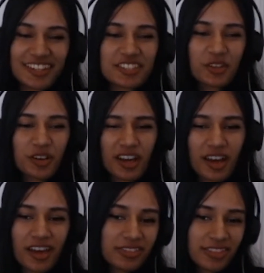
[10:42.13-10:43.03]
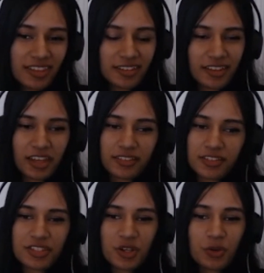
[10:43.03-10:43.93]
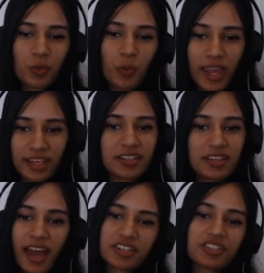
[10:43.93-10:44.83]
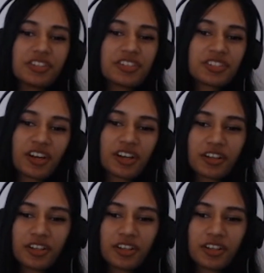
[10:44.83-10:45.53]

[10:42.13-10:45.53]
So I think like there's no way to actually start